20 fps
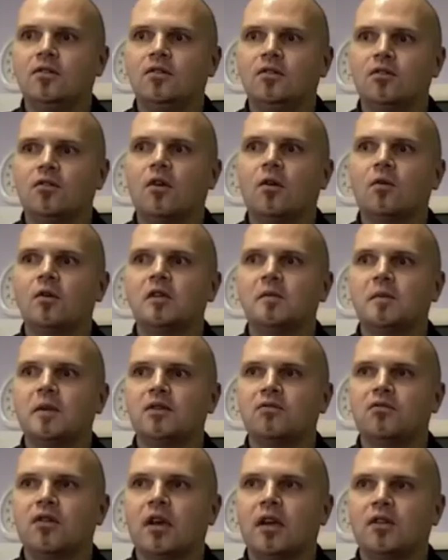should always be
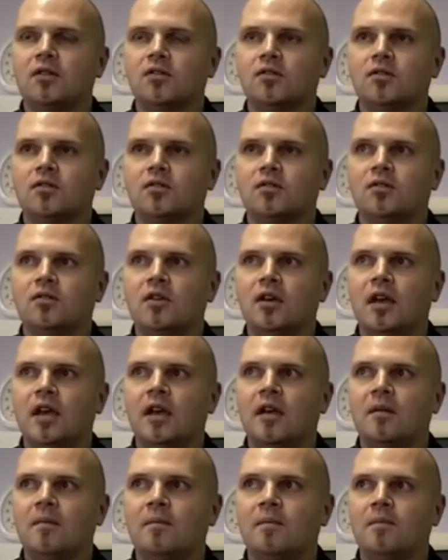trying
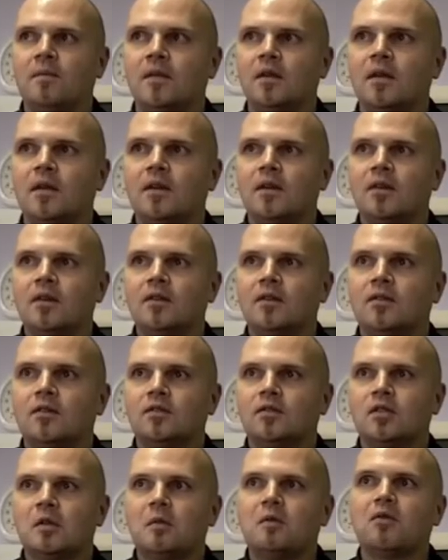
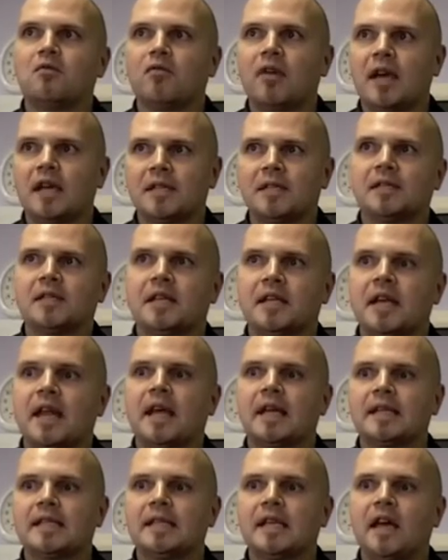to progress to the
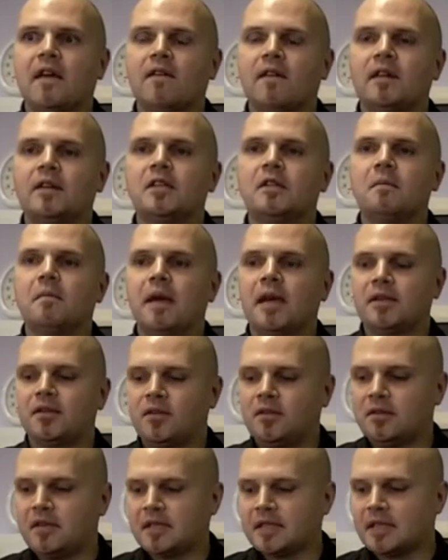next level and to
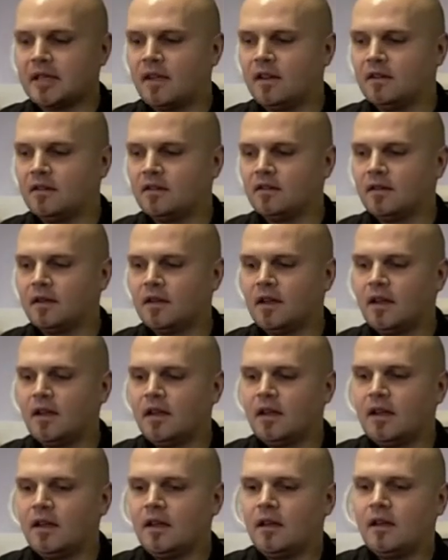better yourself.
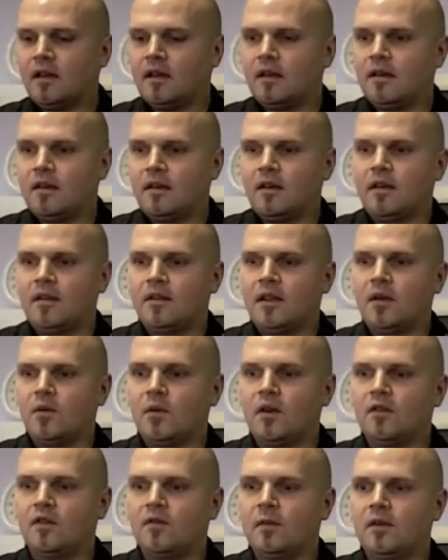I think
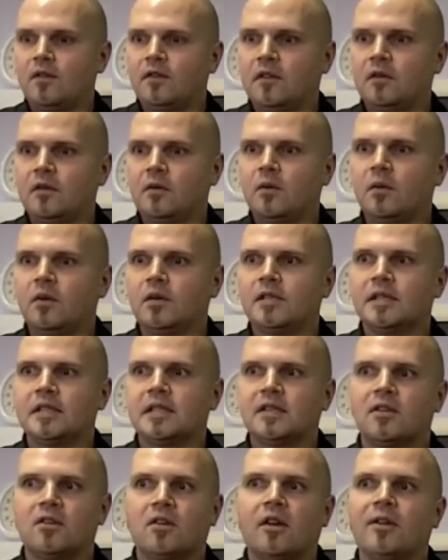one of my favorite quotes is
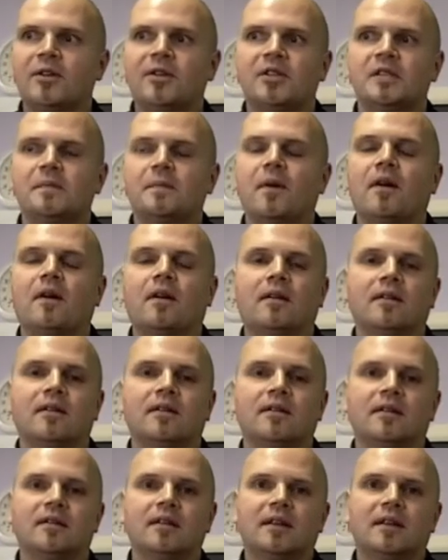that knowledge is power.